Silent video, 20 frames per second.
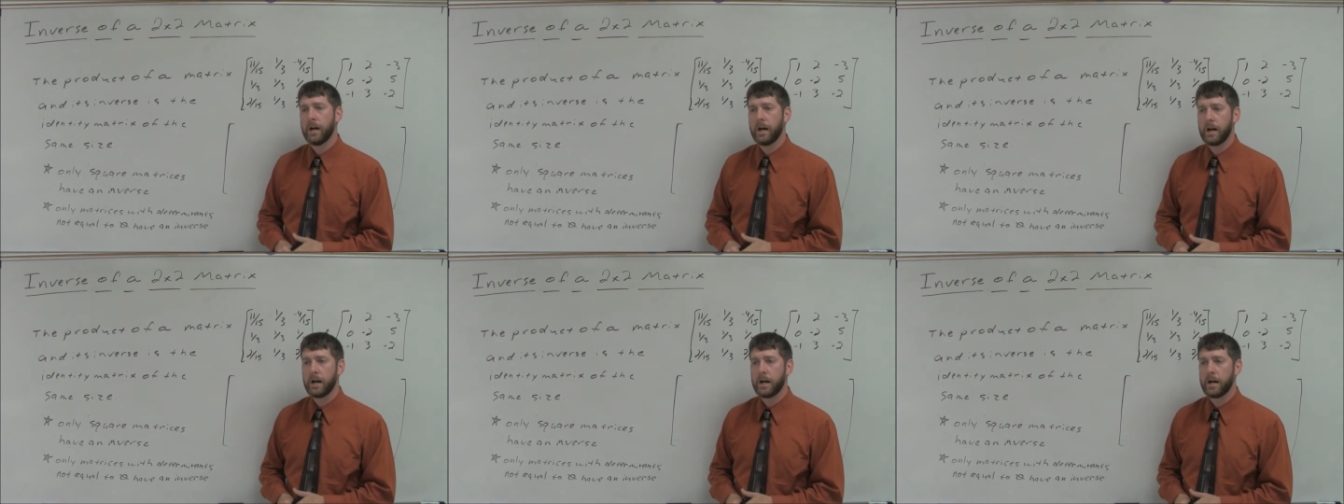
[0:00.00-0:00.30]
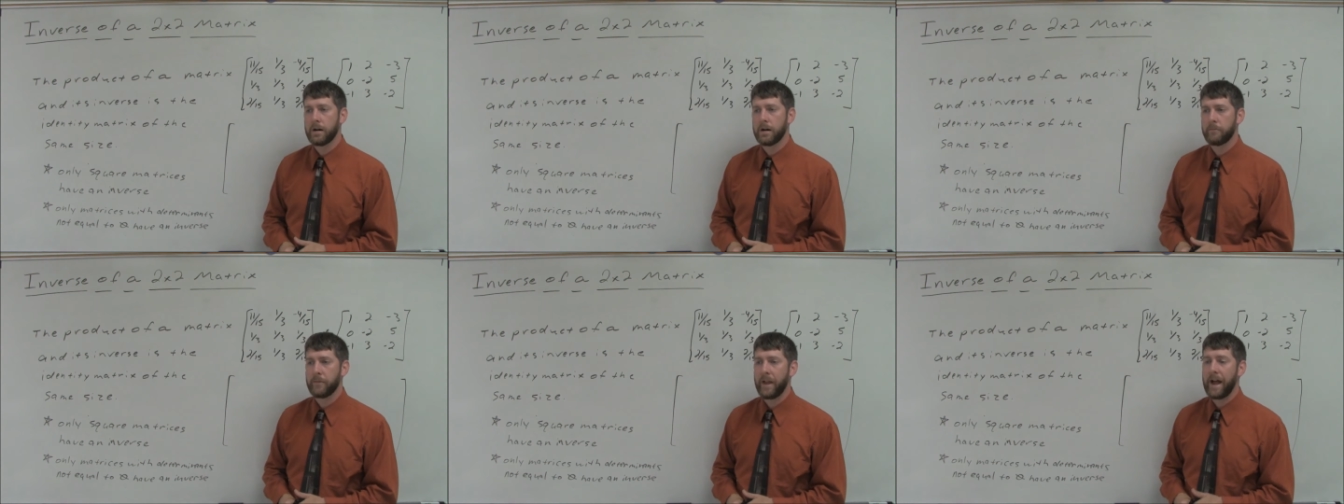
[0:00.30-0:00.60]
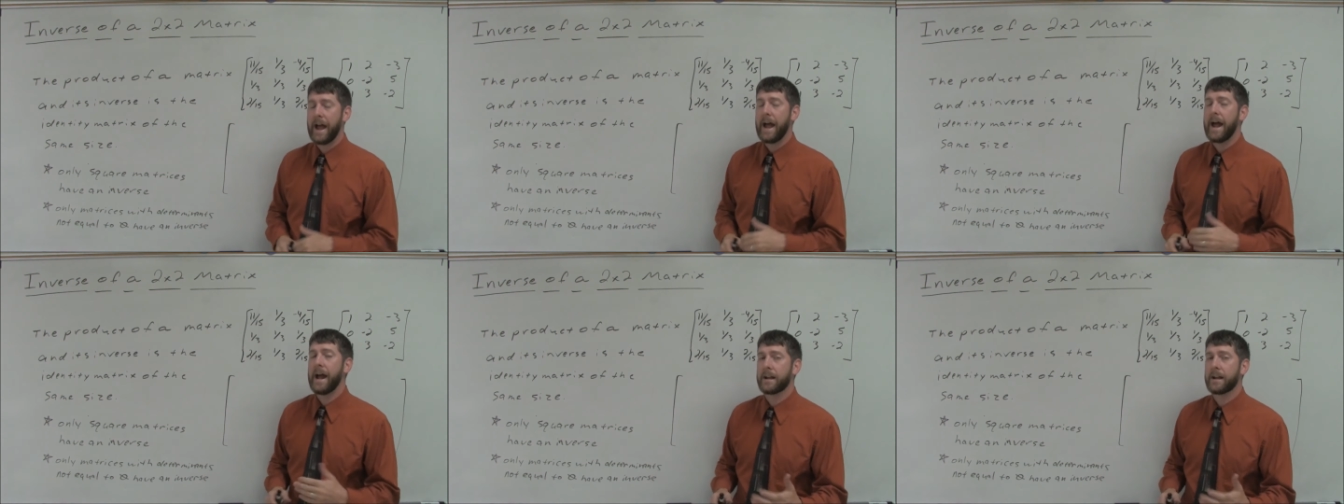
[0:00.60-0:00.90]
Um, the
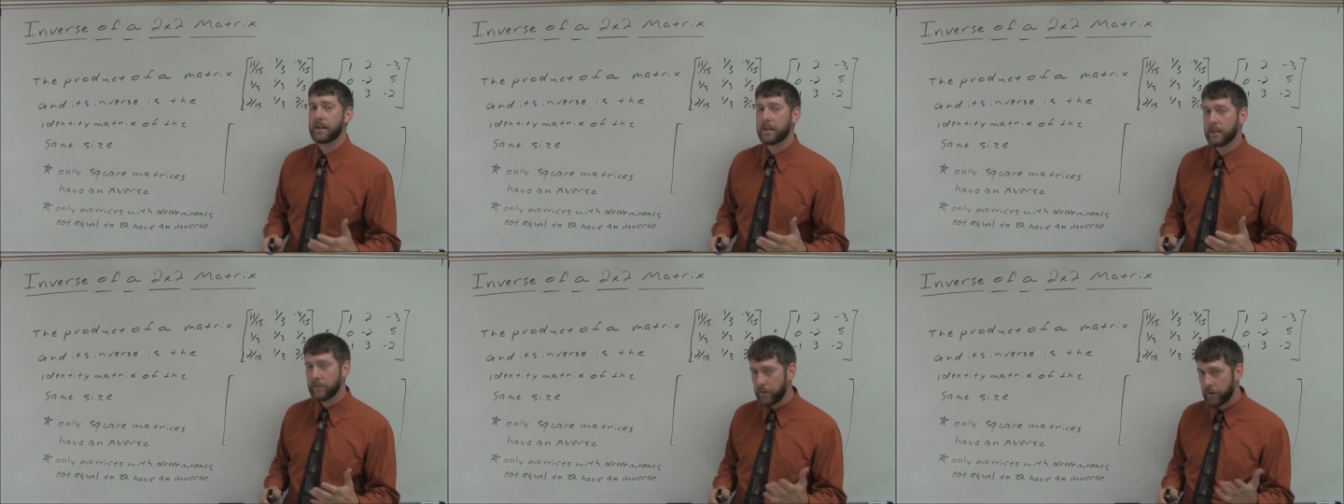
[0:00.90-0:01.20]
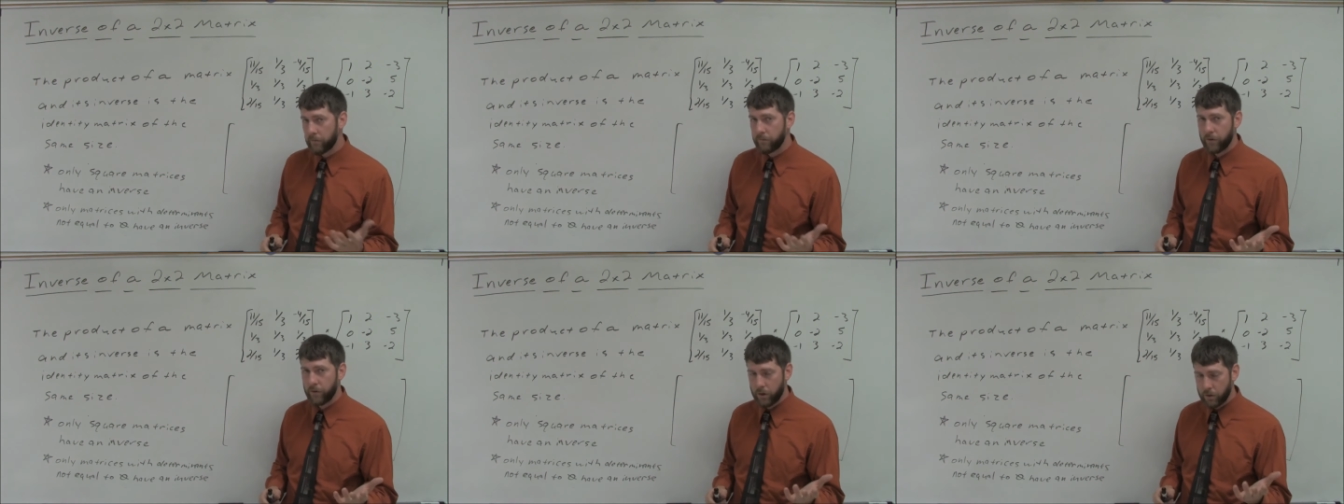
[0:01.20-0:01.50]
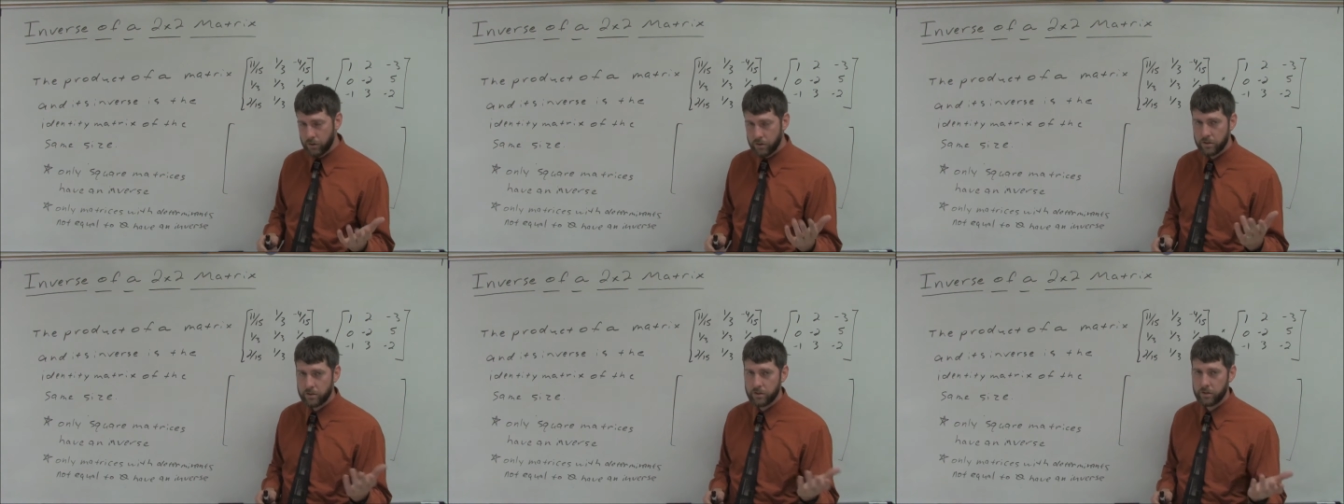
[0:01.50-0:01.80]
additive
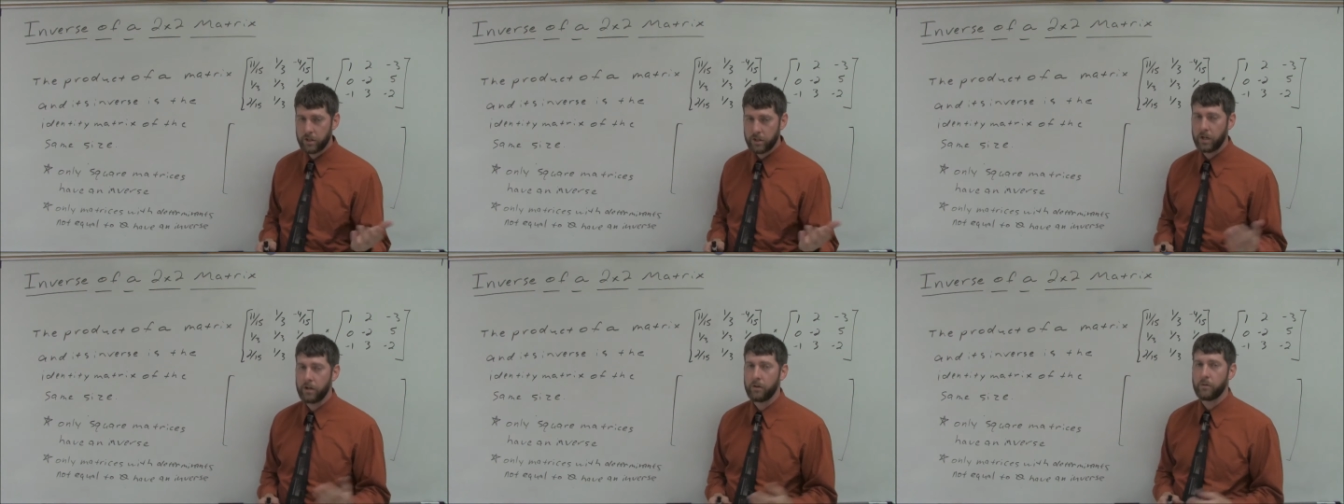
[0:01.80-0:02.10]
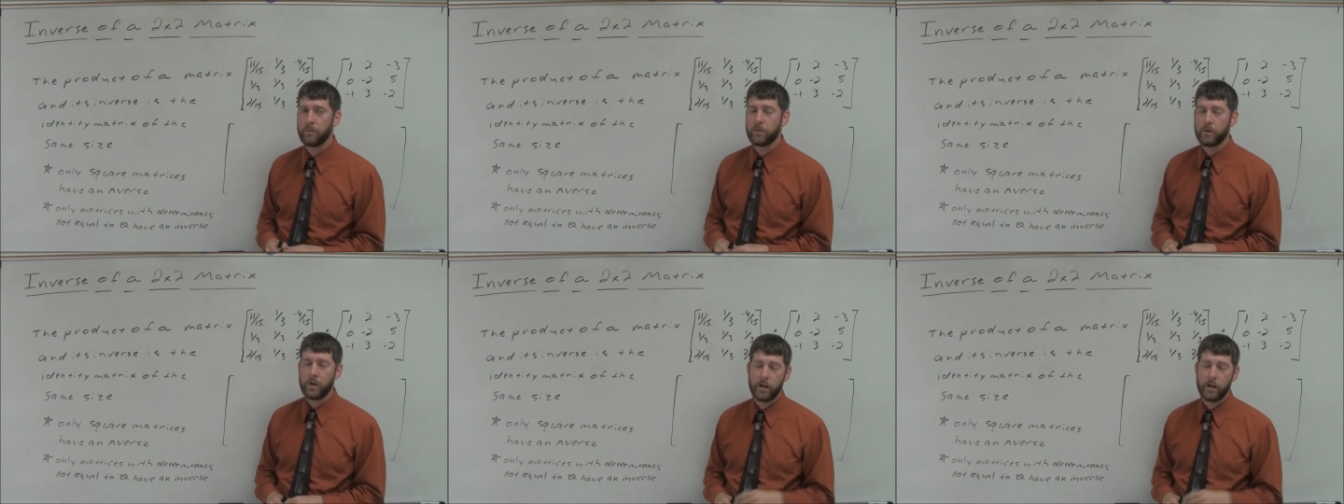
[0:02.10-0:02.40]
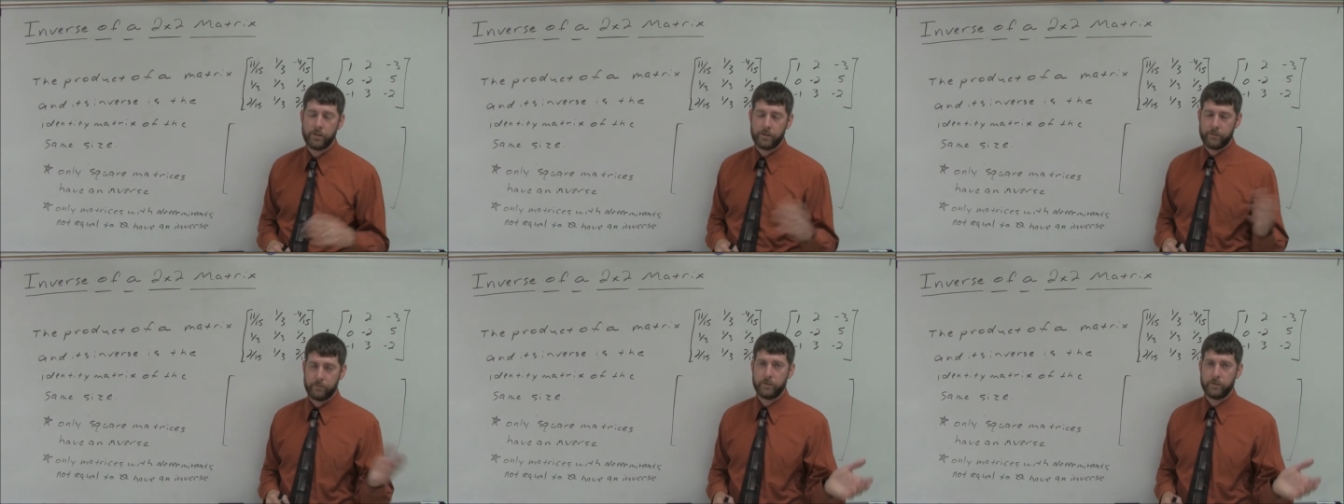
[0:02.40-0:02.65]
inverse, you know, uh,